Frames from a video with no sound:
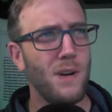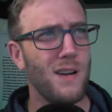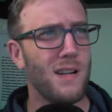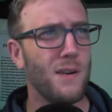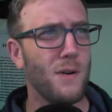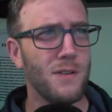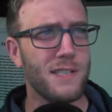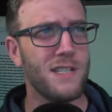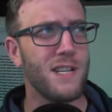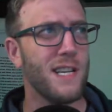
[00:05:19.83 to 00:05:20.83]
Where on
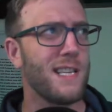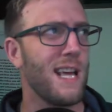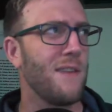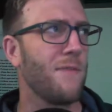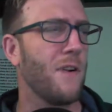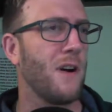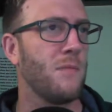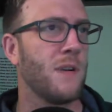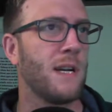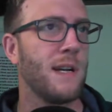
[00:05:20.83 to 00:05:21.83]
earth did you get that
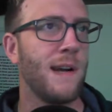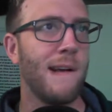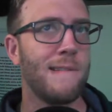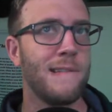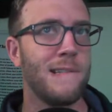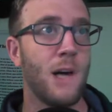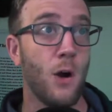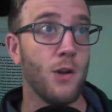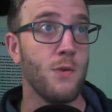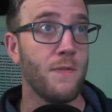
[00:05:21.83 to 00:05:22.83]
from?
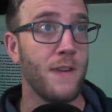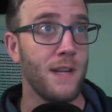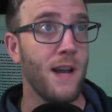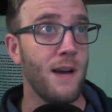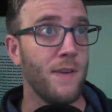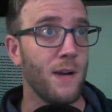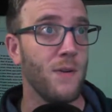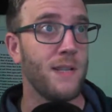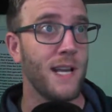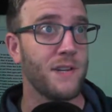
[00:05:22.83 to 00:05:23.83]
Are you a Vietnam
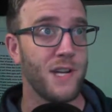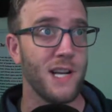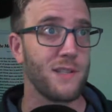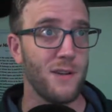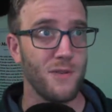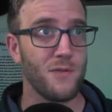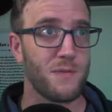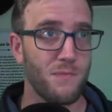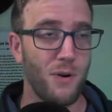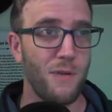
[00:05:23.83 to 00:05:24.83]
veteran that checks all
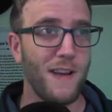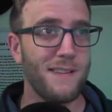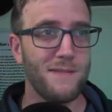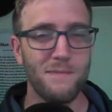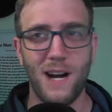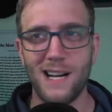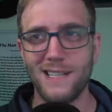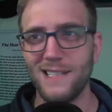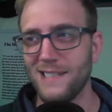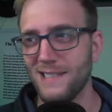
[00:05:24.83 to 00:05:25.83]
those Brovet
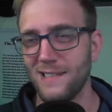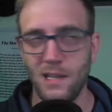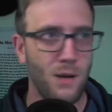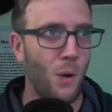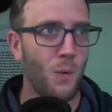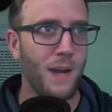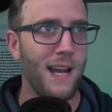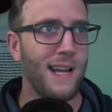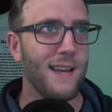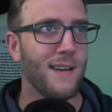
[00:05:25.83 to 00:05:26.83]
boxes?
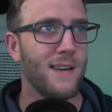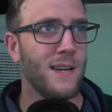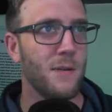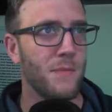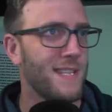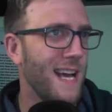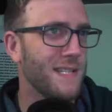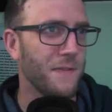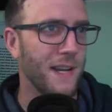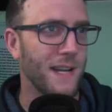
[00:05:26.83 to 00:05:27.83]
Okay. My
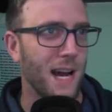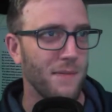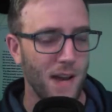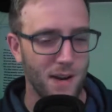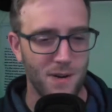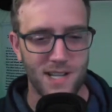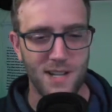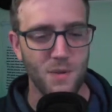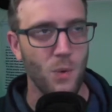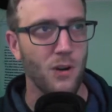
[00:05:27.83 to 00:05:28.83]
dad's a Vietnam veteran.
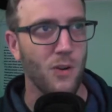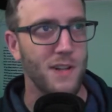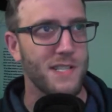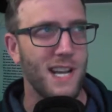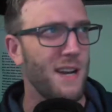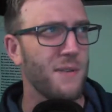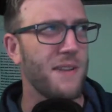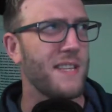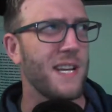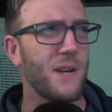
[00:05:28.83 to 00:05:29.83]
He doesn't wear grunt I
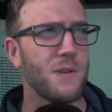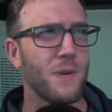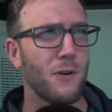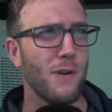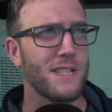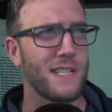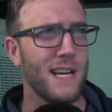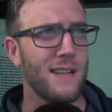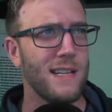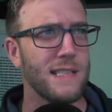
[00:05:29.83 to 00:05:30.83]
don't even think he knows what grunt
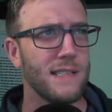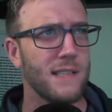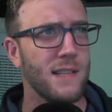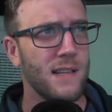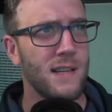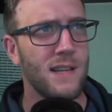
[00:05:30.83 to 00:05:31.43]
style is.